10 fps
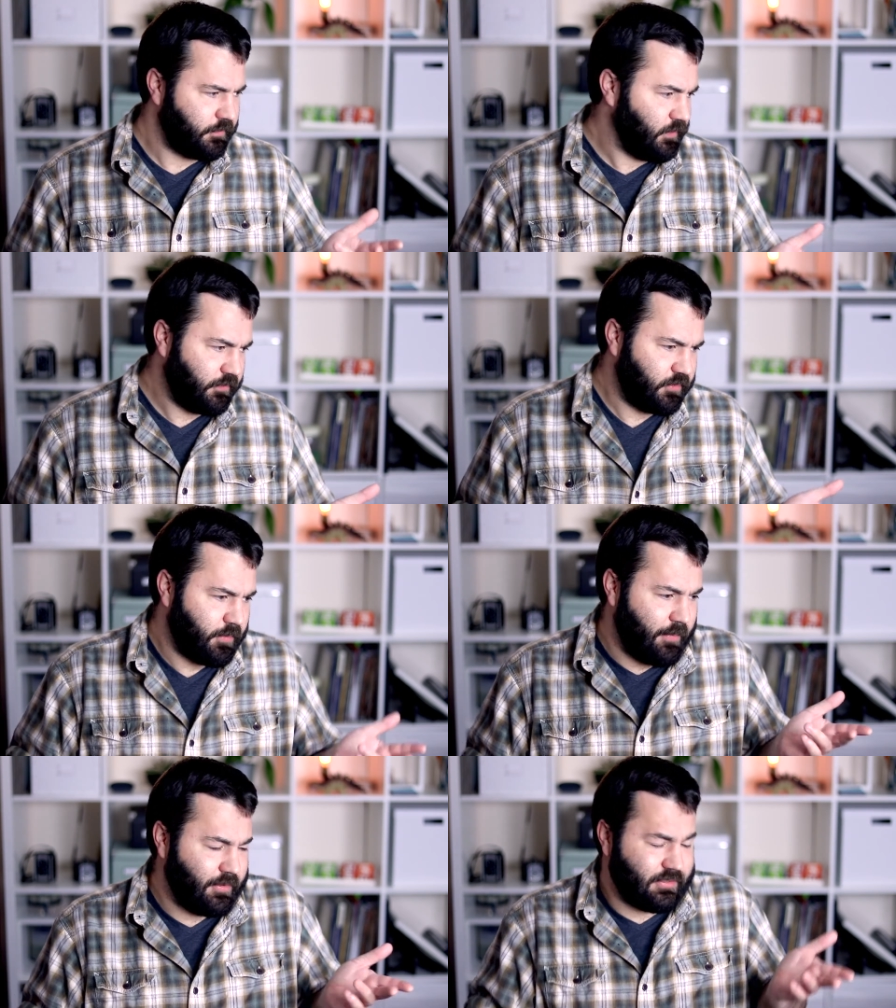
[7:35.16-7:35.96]
there
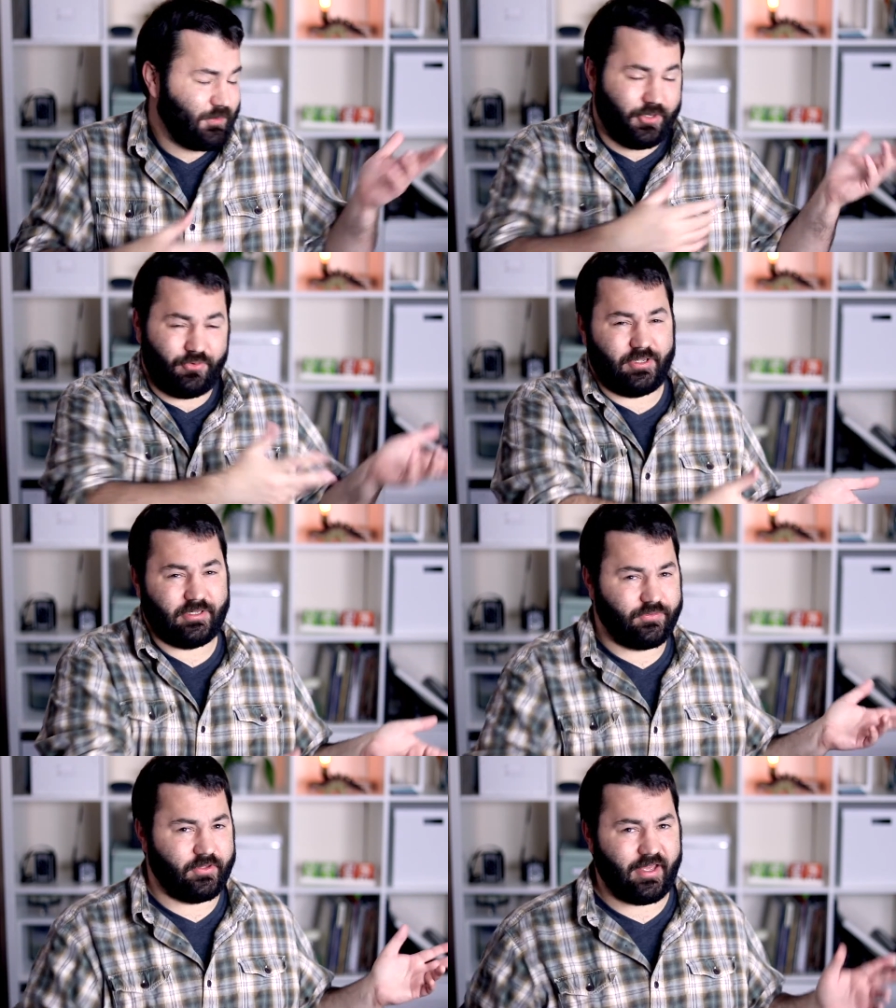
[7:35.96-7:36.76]
might be some good
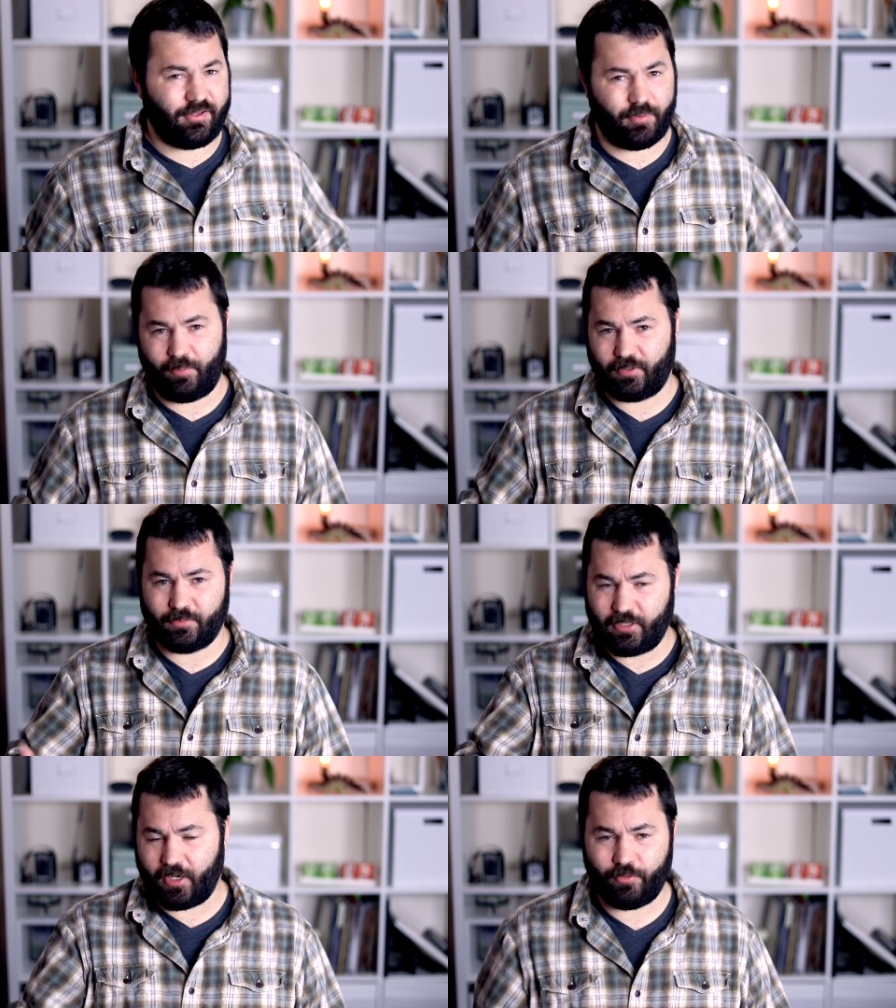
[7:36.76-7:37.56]
reasons for that. There might be
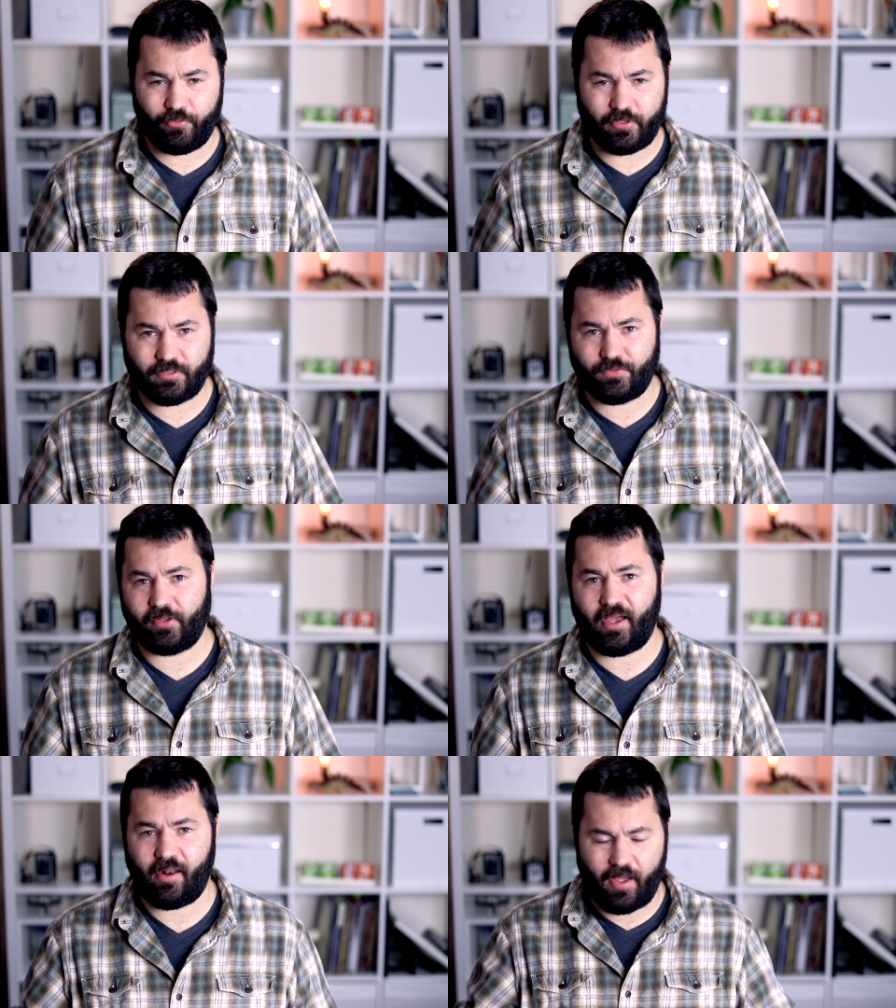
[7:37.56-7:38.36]
some terrible reasons for that.